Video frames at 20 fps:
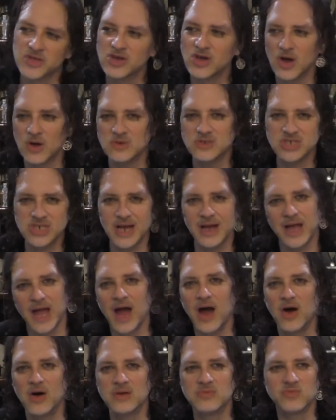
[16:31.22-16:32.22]
go check
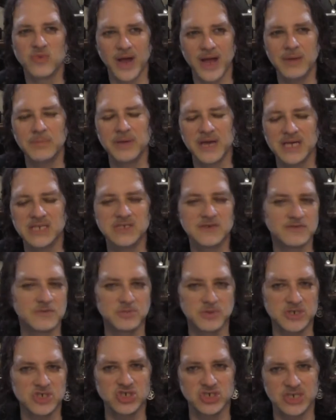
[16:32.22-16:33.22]
out Rampage of
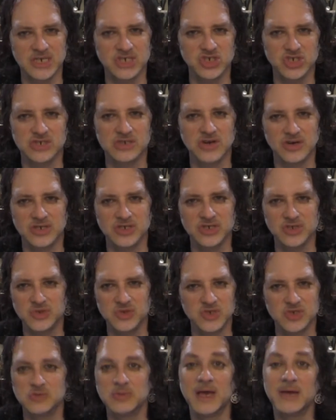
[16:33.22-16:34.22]
Appreciation on
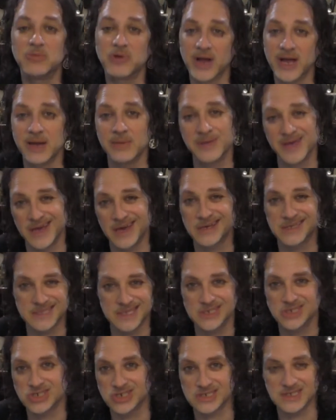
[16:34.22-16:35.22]
YouTube. Abraham Hicks,
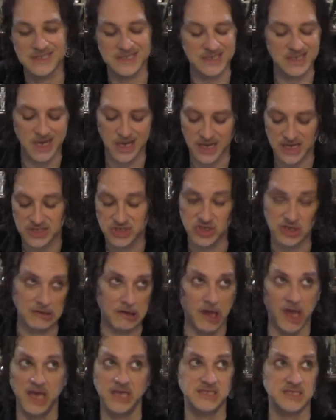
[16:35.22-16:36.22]
H I C K S, in
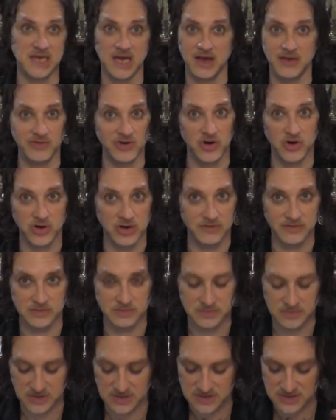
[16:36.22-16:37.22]
case you haven't heard of
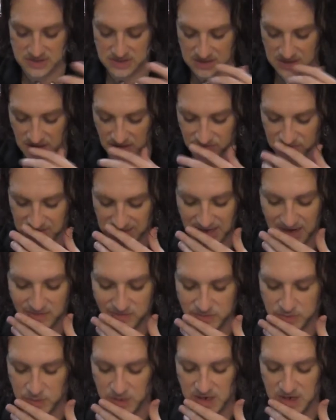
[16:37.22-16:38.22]
him, because they've been
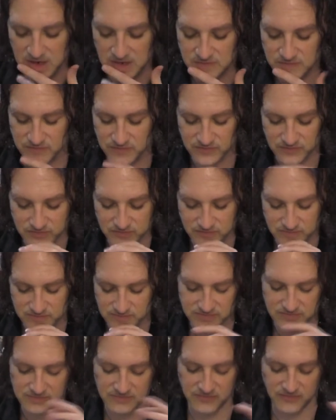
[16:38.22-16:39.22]
everywhere
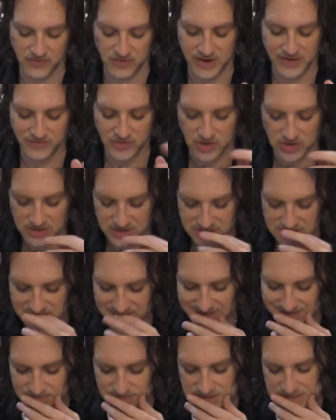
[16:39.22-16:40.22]
forever, it
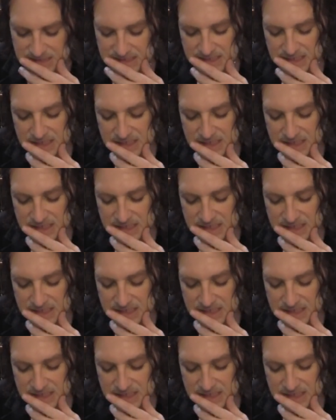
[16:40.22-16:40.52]
seems.